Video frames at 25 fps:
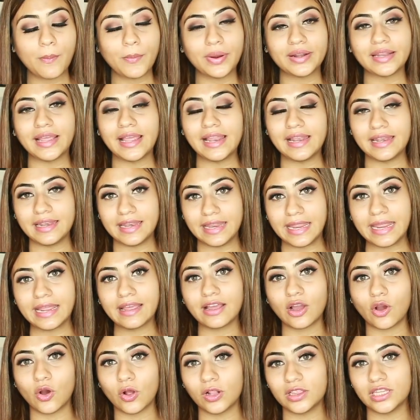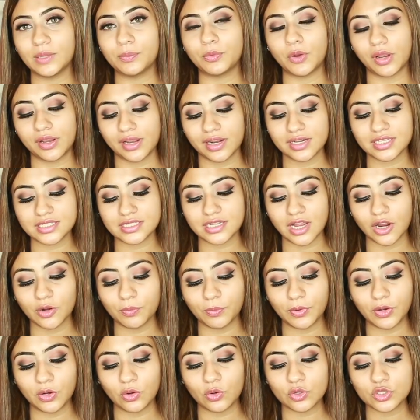but I'll link all the products down
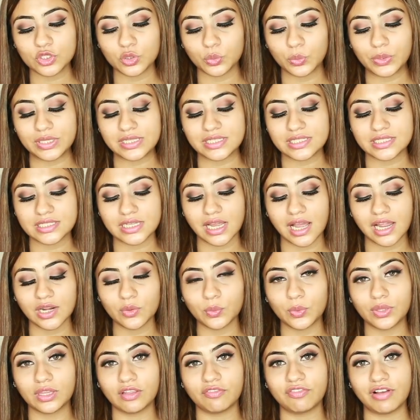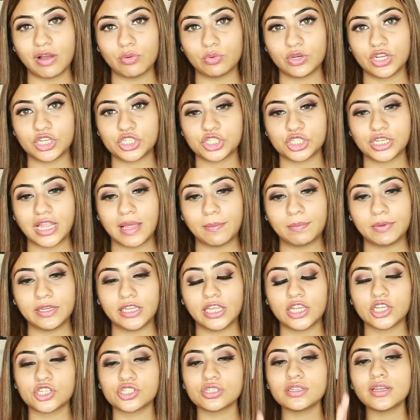below so we'll start with the foundation
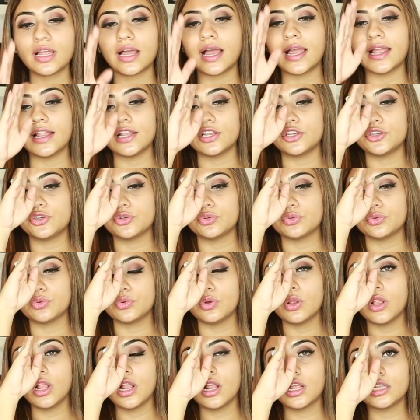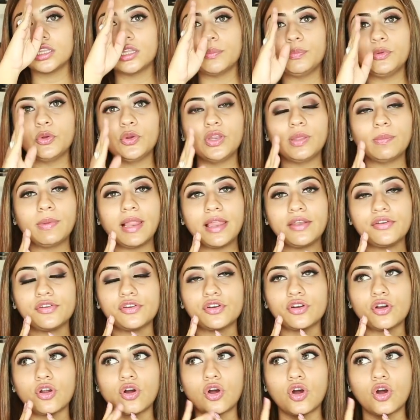application I'll do the beauty blender